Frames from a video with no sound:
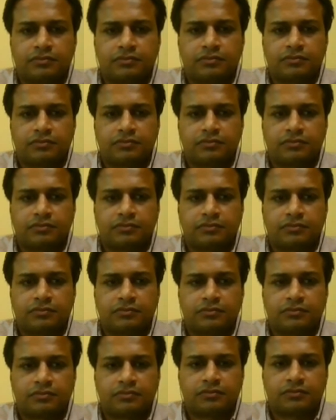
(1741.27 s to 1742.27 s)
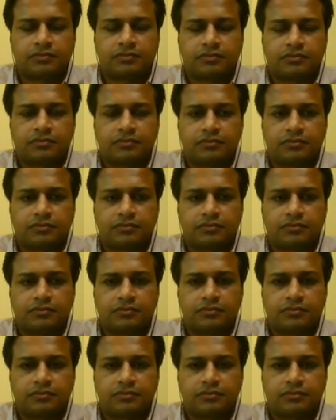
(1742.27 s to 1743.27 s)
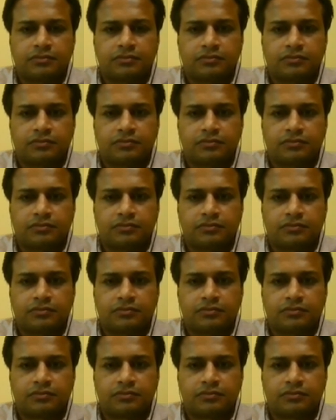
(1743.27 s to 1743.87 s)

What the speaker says: (not speaking)